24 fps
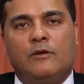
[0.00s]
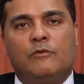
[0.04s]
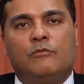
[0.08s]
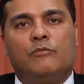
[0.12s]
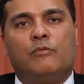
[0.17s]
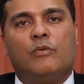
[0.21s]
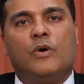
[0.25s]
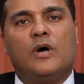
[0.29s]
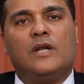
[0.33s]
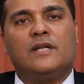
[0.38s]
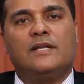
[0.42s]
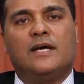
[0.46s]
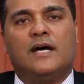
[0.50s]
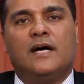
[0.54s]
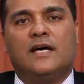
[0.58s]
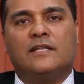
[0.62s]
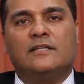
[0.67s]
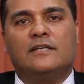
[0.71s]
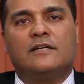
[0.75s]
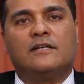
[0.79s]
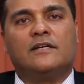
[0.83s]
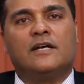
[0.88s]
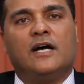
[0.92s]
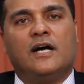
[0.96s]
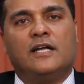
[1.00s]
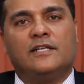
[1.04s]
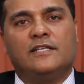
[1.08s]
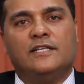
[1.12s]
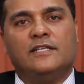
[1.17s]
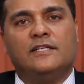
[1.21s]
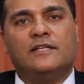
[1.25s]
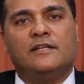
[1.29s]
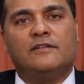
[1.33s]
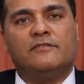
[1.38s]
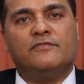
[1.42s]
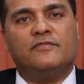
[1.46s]
What are the
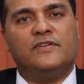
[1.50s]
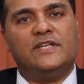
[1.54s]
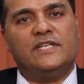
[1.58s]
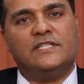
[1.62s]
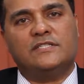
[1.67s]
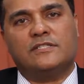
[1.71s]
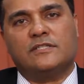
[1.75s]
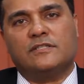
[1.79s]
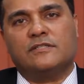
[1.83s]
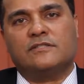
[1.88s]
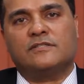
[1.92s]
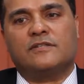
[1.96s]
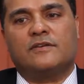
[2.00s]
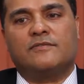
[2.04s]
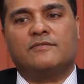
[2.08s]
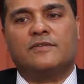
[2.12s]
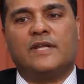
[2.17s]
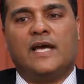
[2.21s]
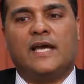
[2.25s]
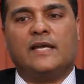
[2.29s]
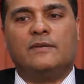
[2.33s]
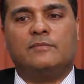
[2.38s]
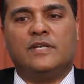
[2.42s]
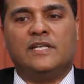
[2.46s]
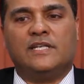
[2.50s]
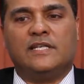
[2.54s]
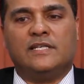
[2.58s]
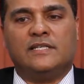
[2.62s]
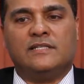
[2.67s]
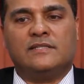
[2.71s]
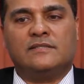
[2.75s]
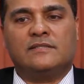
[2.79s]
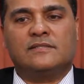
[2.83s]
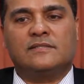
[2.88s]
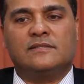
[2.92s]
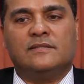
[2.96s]
cardinal features of
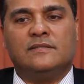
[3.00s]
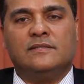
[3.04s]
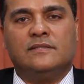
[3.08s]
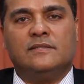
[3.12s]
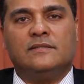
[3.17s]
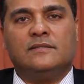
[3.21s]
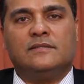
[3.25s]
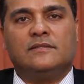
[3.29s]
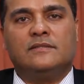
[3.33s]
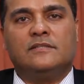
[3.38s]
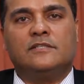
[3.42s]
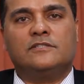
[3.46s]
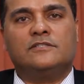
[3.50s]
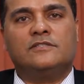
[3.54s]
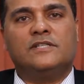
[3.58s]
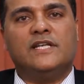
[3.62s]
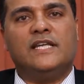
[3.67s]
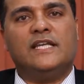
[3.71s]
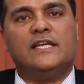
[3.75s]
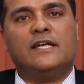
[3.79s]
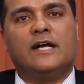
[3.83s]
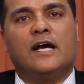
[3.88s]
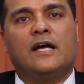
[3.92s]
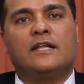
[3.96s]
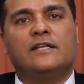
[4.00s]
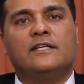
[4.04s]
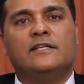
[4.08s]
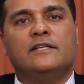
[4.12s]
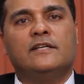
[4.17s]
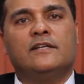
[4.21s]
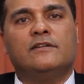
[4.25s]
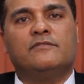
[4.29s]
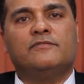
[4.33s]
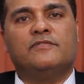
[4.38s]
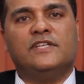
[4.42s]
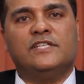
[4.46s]
diabetes? The three
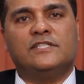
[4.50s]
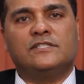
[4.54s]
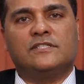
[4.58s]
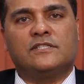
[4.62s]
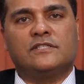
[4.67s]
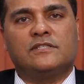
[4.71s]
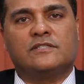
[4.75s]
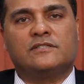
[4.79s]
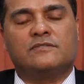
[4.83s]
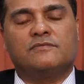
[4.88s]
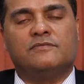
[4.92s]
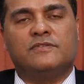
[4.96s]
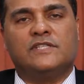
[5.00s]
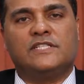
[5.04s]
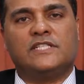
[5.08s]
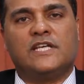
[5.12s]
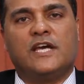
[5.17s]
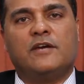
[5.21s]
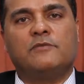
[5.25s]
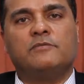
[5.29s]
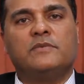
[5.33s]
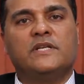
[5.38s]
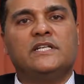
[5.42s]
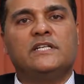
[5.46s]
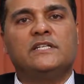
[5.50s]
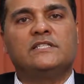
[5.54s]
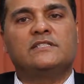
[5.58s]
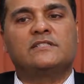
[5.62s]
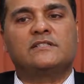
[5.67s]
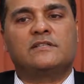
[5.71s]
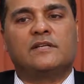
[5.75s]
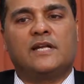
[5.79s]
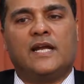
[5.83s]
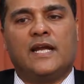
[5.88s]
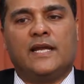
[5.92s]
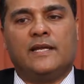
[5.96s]
cardinal features which have been
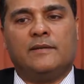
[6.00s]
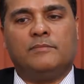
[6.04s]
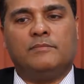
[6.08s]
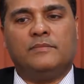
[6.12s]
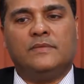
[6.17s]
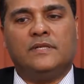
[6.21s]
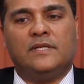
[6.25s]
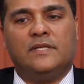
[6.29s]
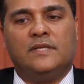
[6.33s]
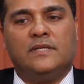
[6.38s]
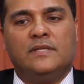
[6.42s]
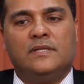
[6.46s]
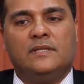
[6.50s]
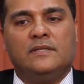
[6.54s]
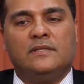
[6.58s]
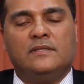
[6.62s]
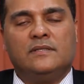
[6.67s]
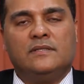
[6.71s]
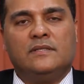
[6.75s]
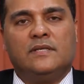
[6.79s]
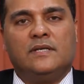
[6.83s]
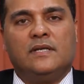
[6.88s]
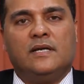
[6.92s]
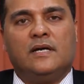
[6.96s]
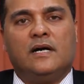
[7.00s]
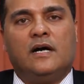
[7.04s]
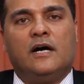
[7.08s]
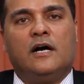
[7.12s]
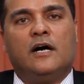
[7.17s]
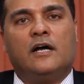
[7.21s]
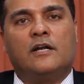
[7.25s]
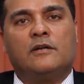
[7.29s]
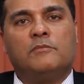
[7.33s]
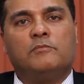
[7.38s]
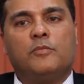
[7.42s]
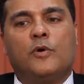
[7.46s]
described
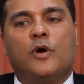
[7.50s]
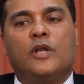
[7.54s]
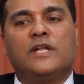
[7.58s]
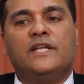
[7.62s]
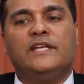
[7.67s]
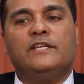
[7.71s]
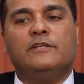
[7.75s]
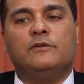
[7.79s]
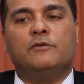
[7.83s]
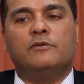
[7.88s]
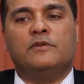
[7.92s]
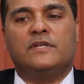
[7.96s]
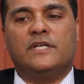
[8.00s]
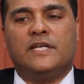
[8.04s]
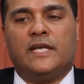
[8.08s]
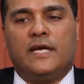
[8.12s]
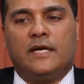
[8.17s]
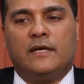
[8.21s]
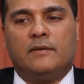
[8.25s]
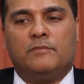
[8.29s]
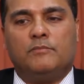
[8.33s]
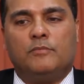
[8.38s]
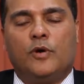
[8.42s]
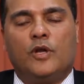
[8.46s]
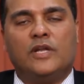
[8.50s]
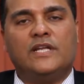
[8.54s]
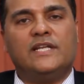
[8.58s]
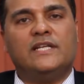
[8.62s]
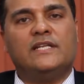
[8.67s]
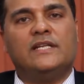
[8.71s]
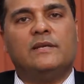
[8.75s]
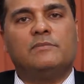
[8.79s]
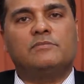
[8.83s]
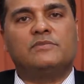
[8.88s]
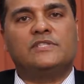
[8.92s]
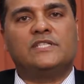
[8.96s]
are polyuria,
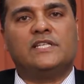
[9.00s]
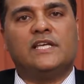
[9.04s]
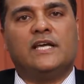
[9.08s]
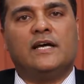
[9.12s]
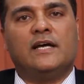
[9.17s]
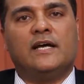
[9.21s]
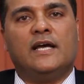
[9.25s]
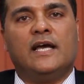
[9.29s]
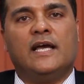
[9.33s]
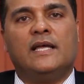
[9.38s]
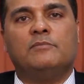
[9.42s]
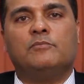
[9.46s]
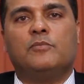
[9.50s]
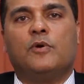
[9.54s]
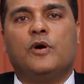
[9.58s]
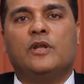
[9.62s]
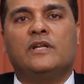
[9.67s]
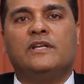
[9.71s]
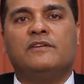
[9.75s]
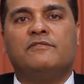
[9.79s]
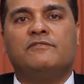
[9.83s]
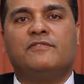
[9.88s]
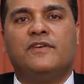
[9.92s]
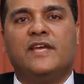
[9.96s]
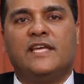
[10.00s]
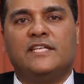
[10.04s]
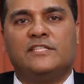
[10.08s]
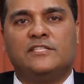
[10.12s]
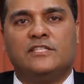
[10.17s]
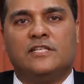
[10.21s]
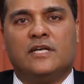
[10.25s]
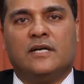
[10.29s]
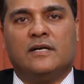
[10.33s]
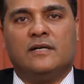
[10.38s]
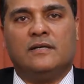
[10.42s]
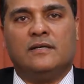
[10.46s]
polydipsia and
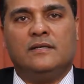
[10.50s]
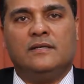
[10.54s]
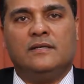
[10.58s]
polyphagia.